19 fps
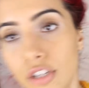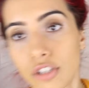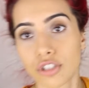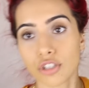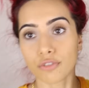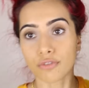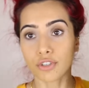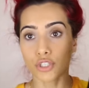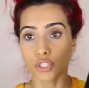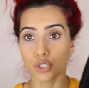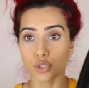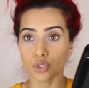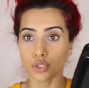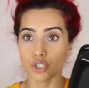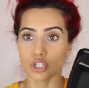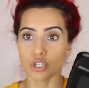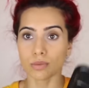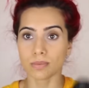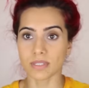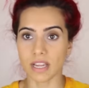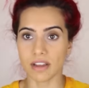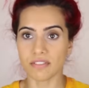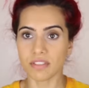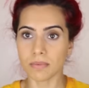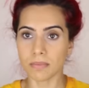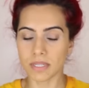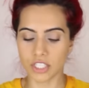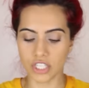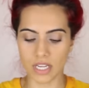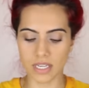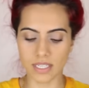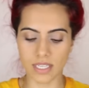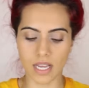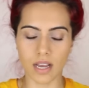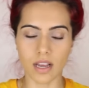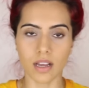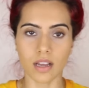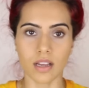So for two tubes of the
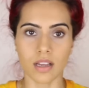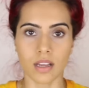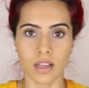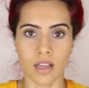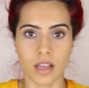magenta,